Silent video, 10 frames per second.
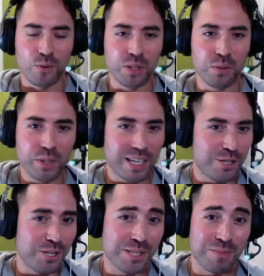We we had
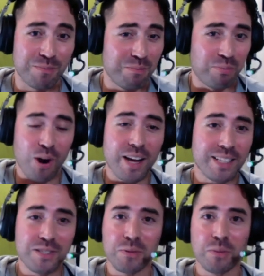just brought
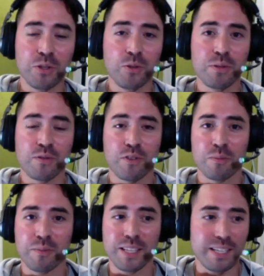in some loops
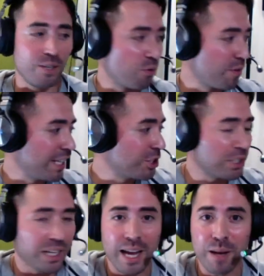from the
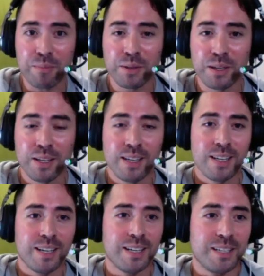Novation app.
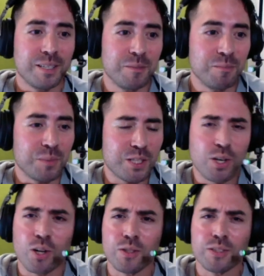Um, it's
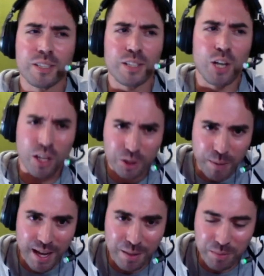called uh,
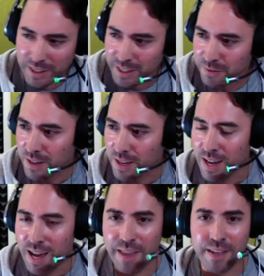Launchpad, I believe.
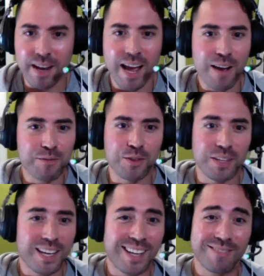And then after
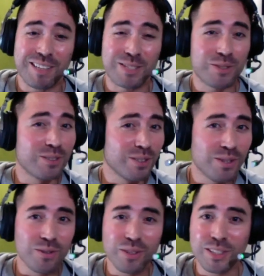that, I
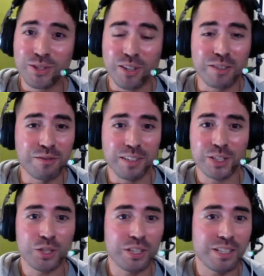slowly started
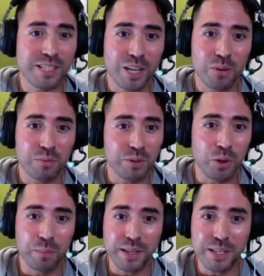fleshing this out, you
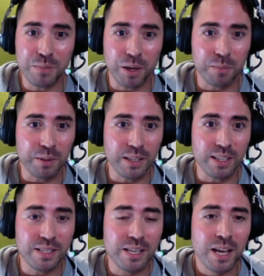know, piece by
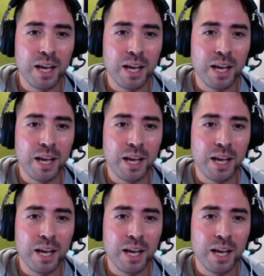piece.